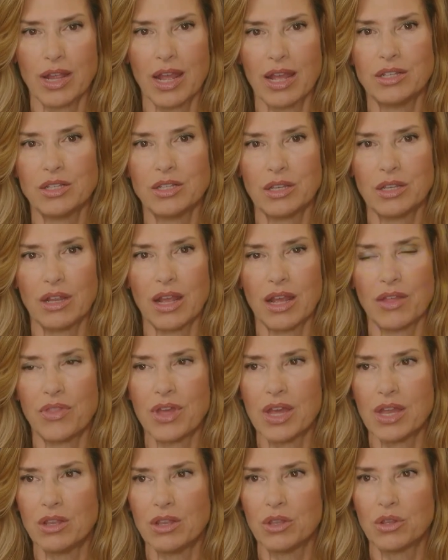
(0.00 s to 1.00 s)
And
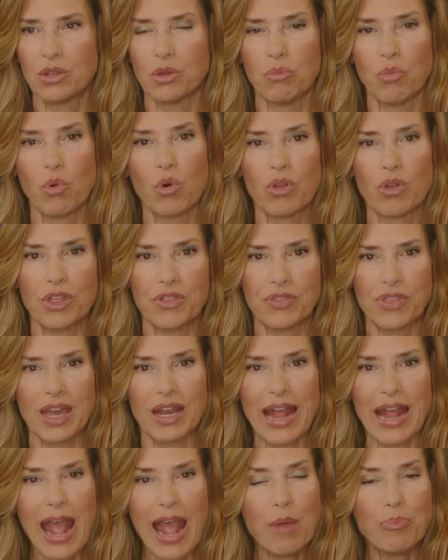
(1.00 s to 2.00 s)
then the more
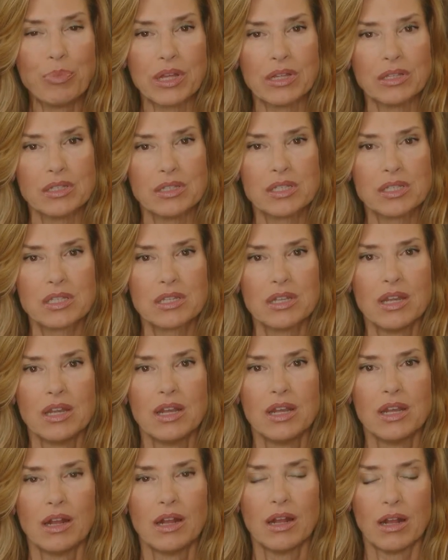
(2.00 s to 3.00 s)
that happens,
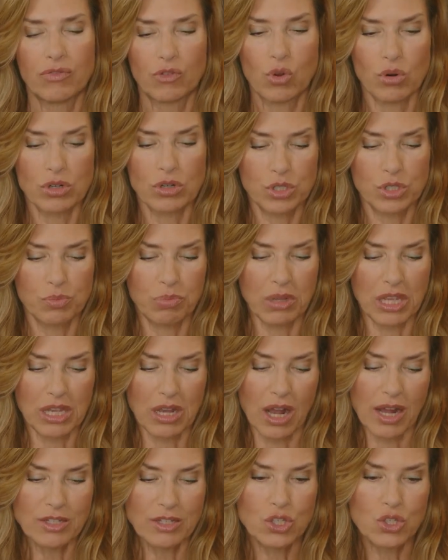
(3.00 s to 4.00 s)
of course,
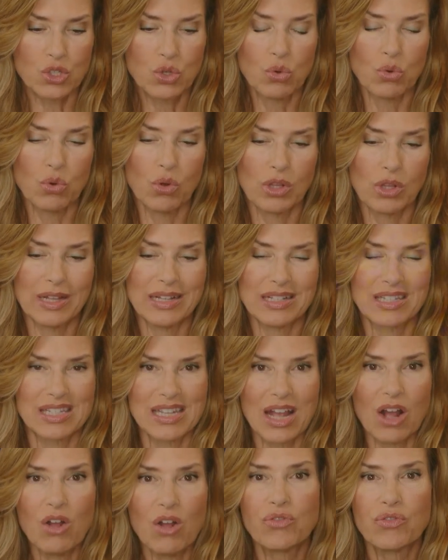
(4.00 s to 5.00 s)
because school
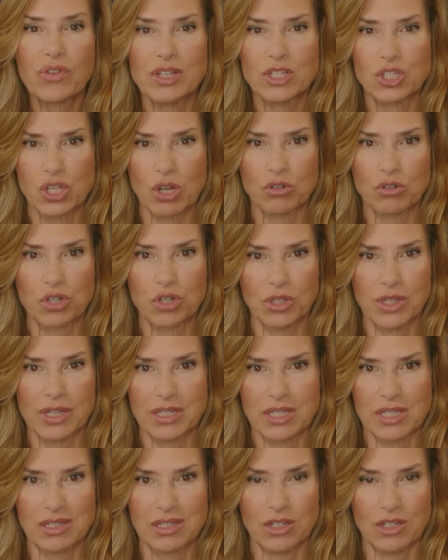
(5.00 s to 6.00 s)
itself is
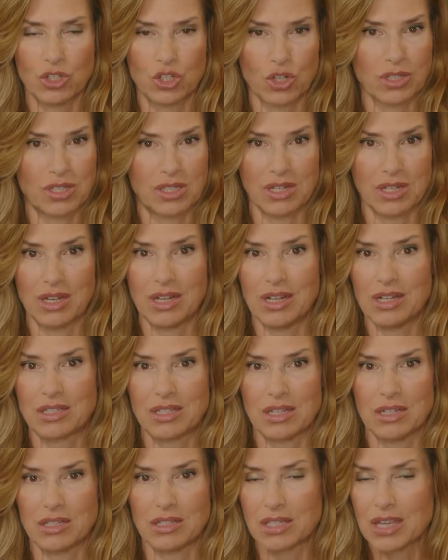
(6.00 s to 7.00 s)
socialist just in its
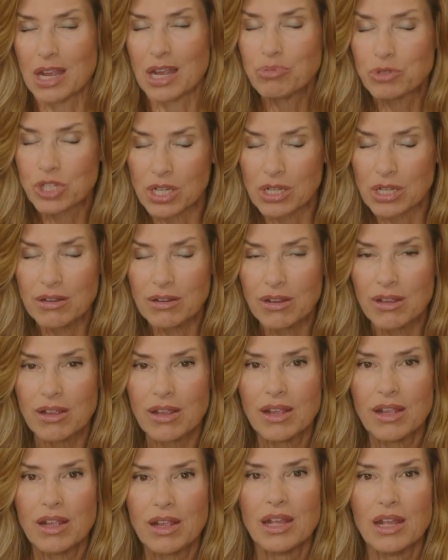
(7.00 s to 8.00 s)
inception,
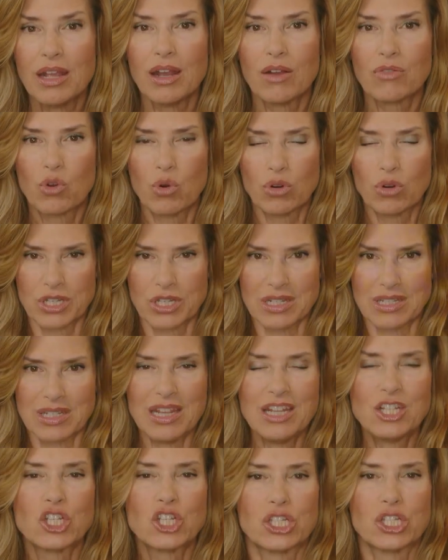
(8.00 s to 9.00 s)
of course, it
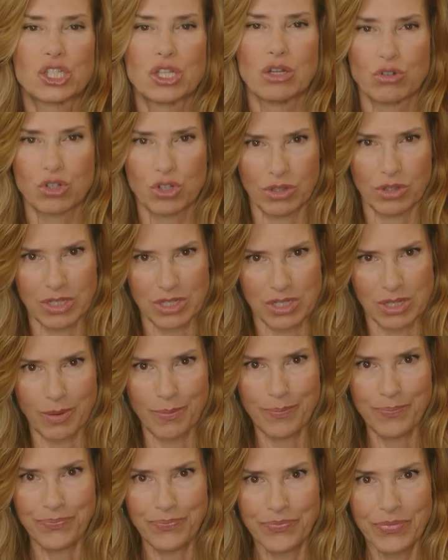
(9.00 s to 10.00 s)
teaches
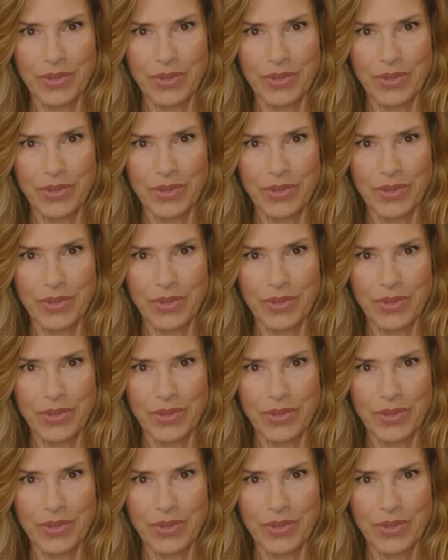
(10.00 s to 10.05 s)
socialism,